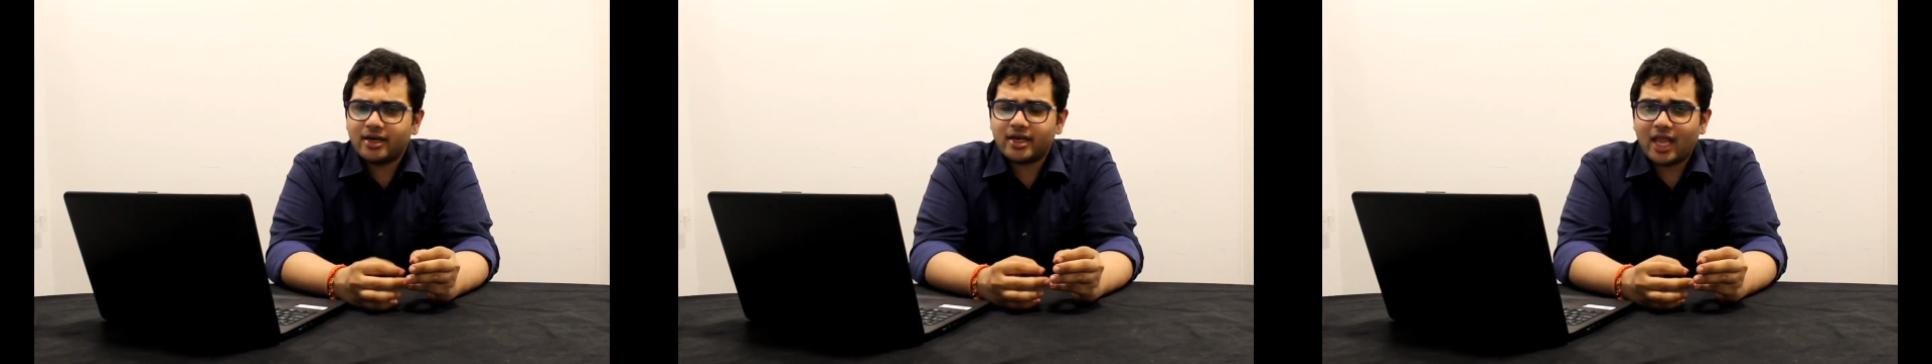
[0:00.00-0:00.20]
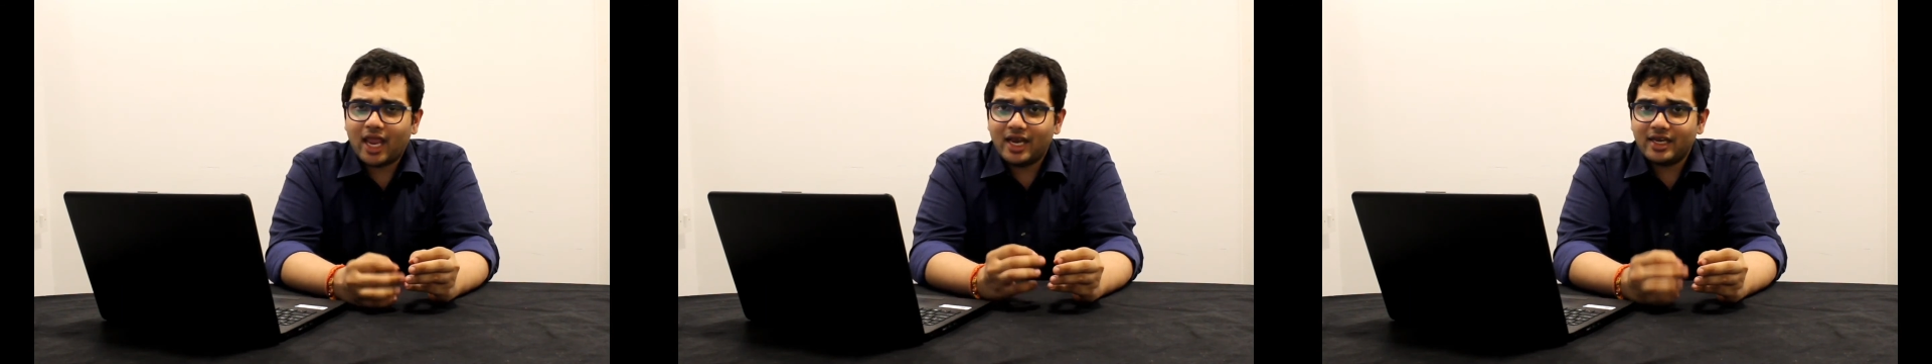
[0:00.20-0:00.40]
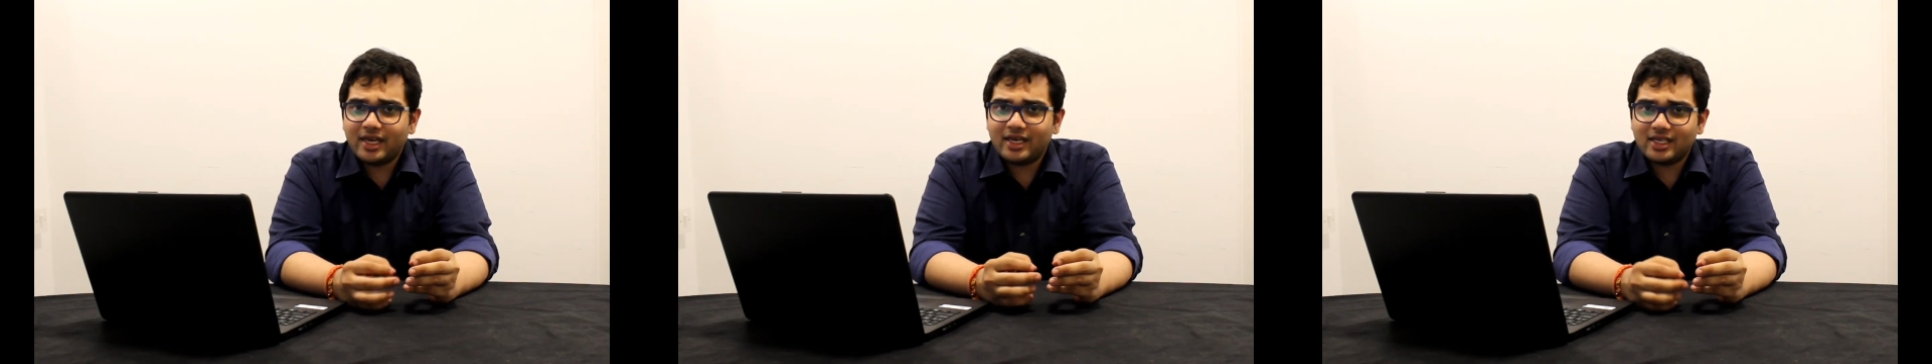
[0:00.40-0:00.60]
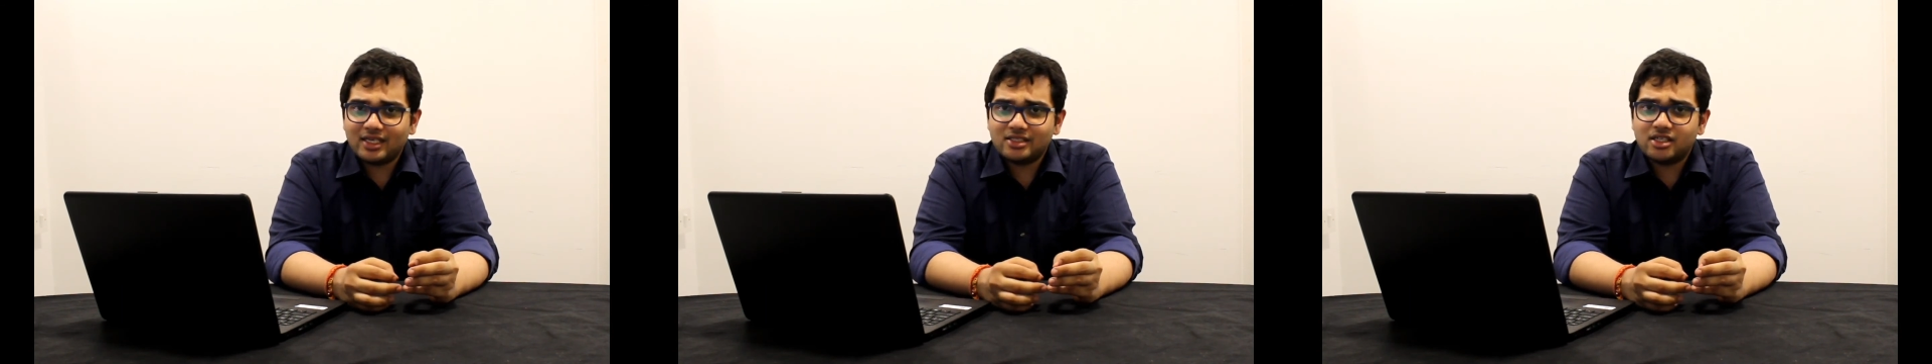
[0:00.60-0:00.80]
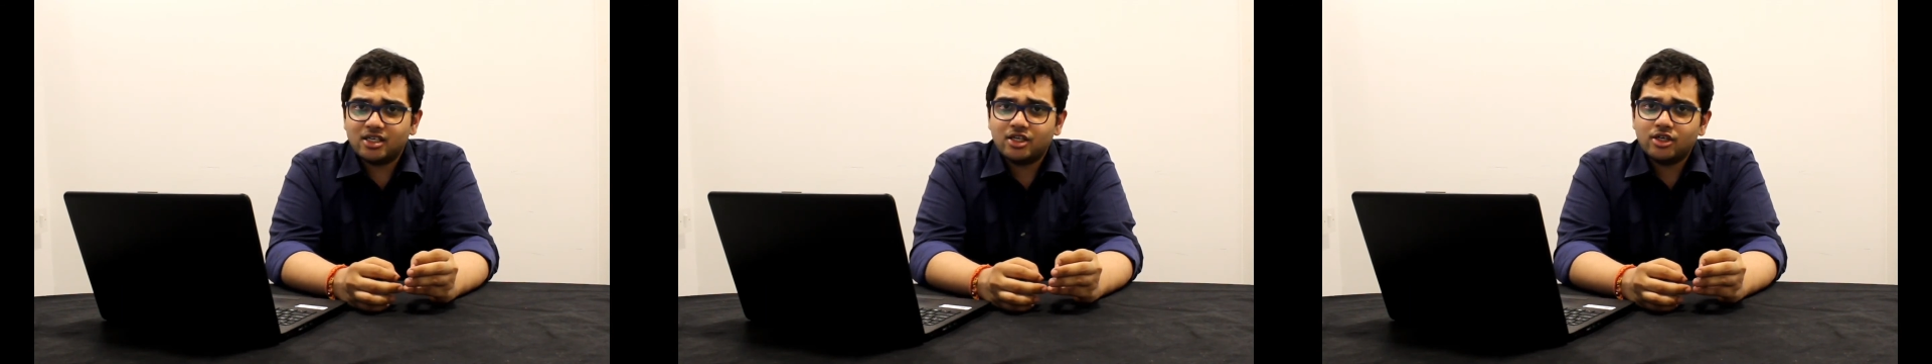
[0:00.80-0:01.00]

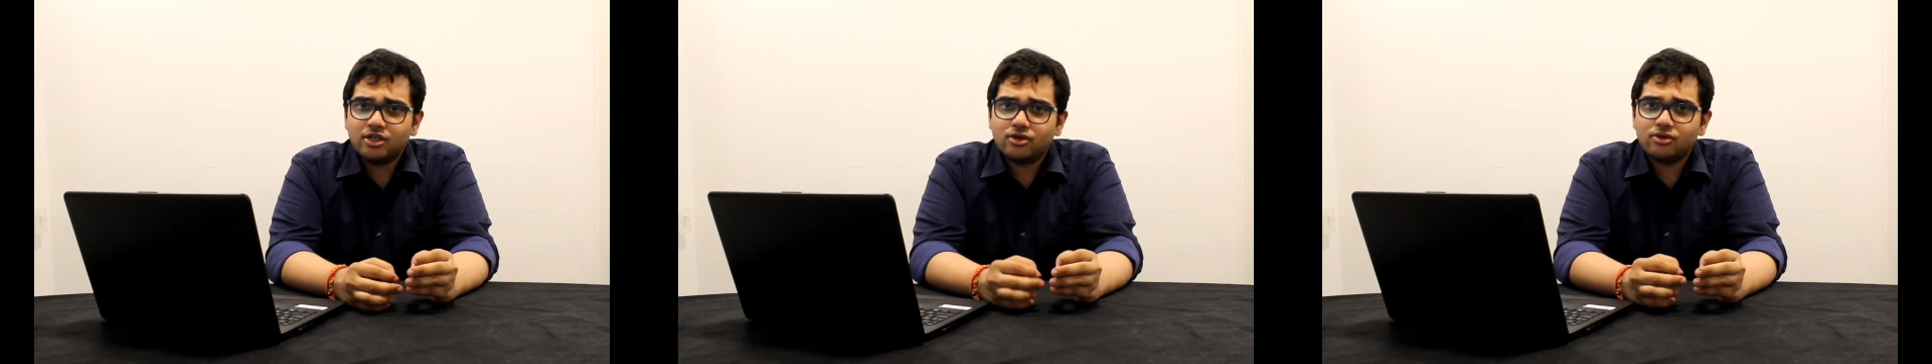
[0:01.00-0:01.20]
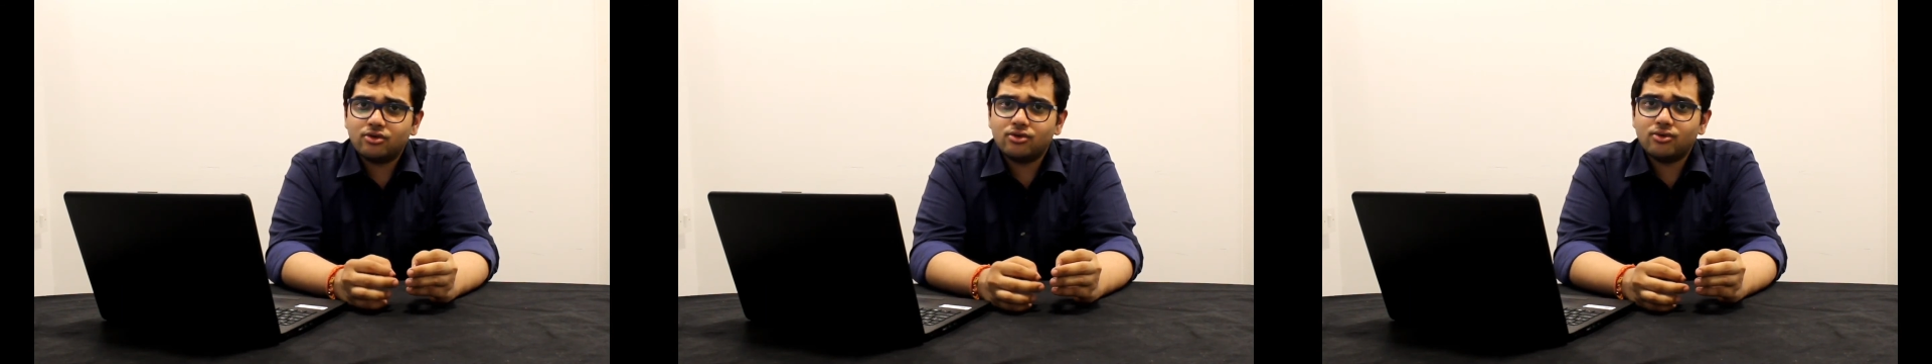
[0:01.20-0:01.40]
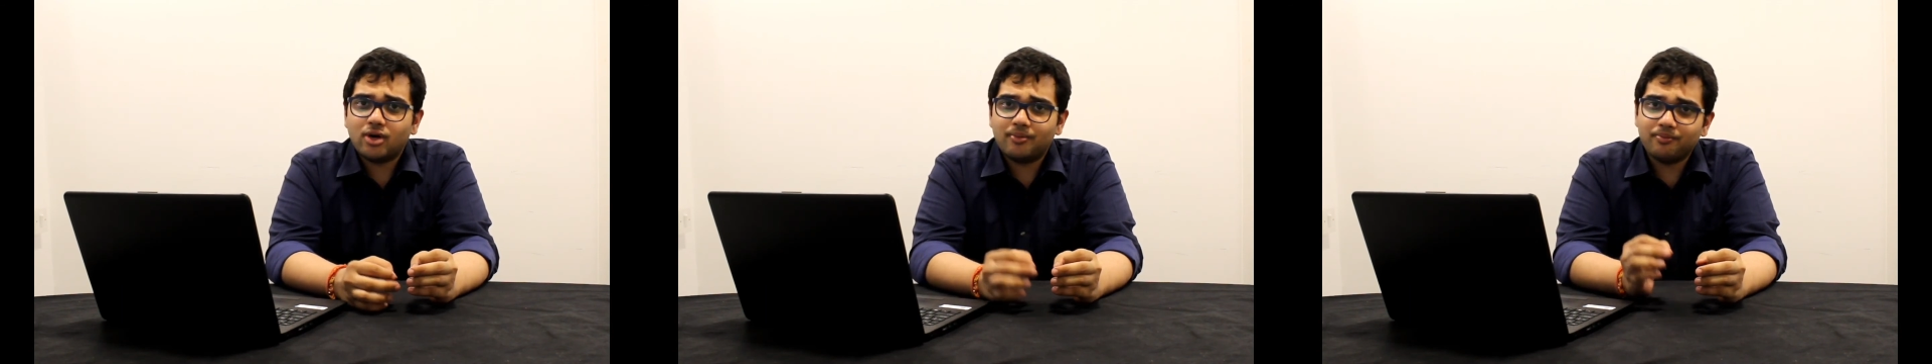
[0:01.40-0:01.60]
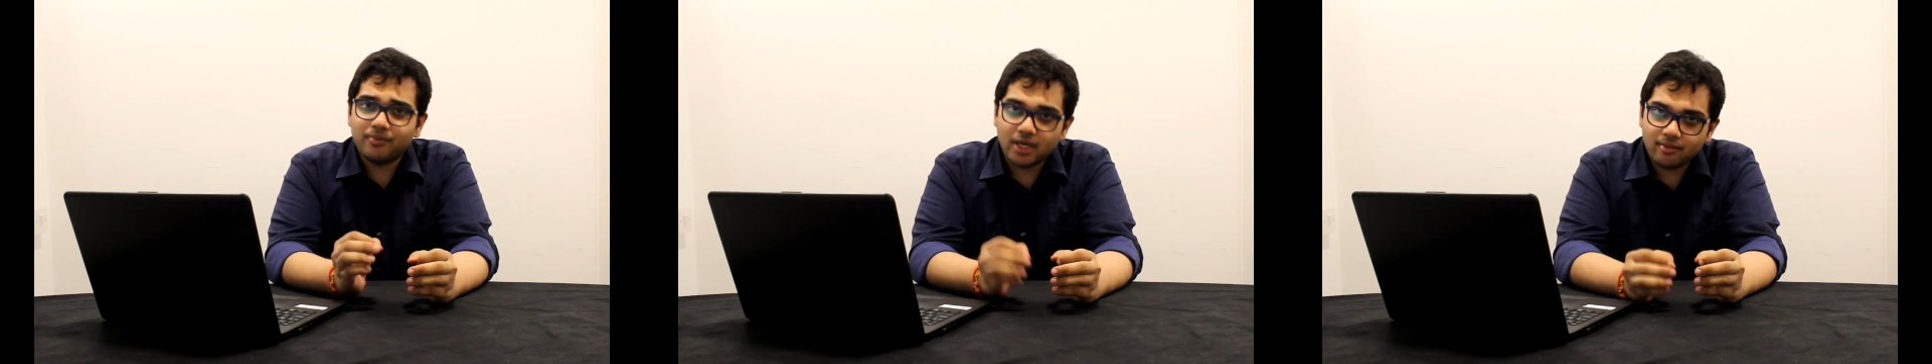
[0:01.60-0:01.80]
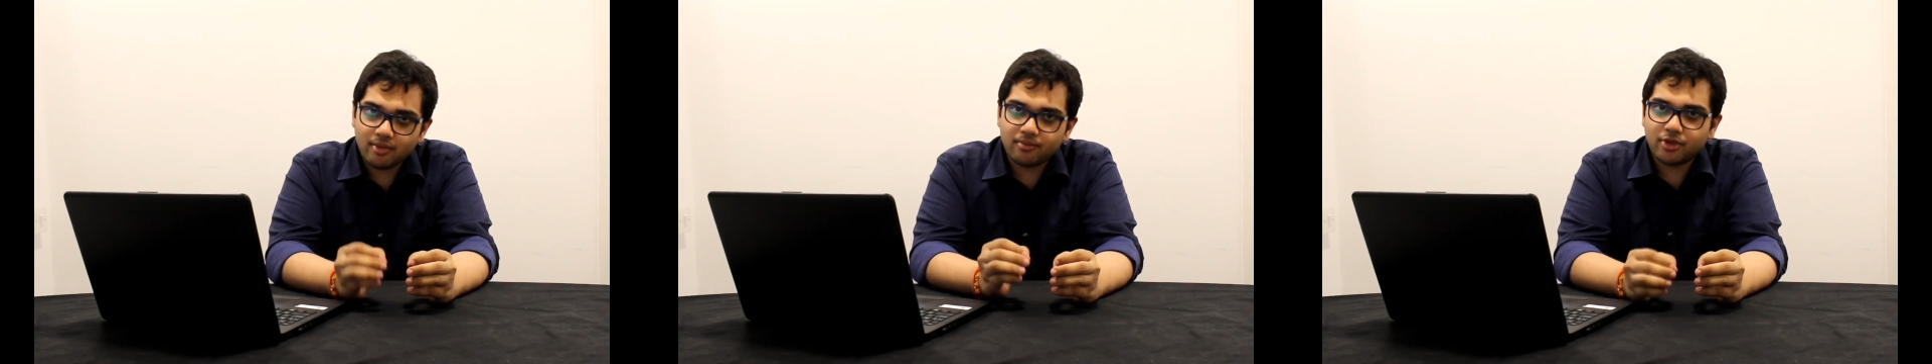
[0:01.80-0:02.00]
entities to do a
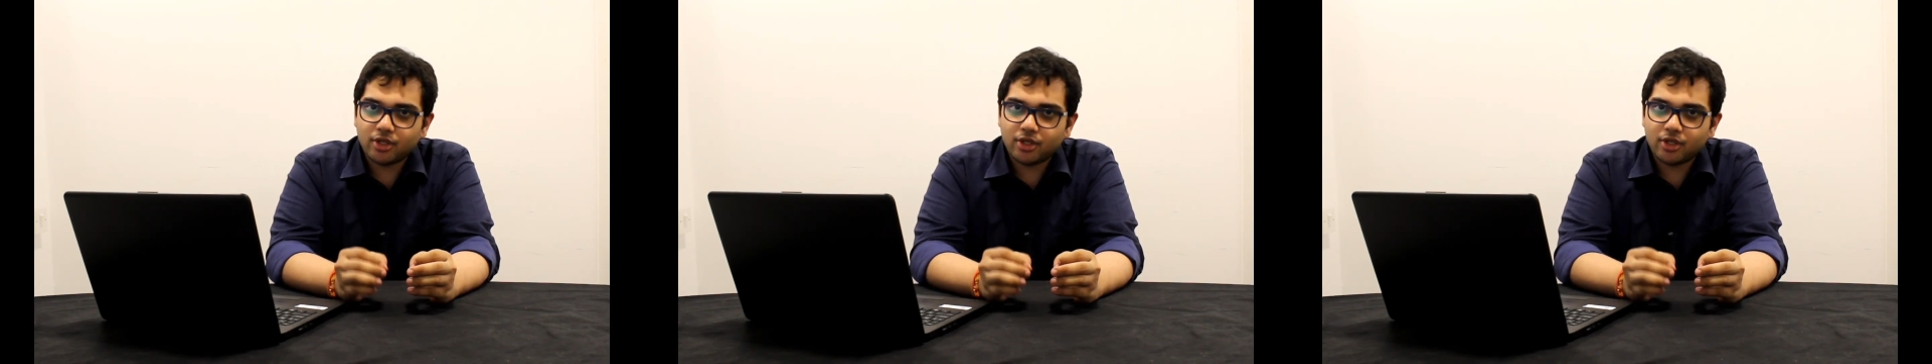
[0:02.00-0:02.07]
minimum